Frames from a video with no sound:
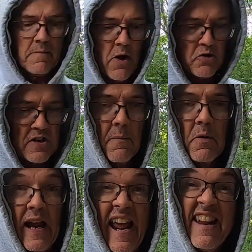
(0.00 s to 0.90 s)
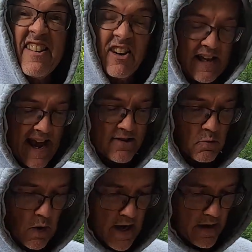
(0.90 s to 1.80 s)
mouse number 8, our last
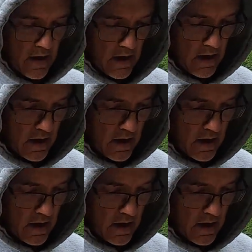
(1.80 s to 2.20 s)
one.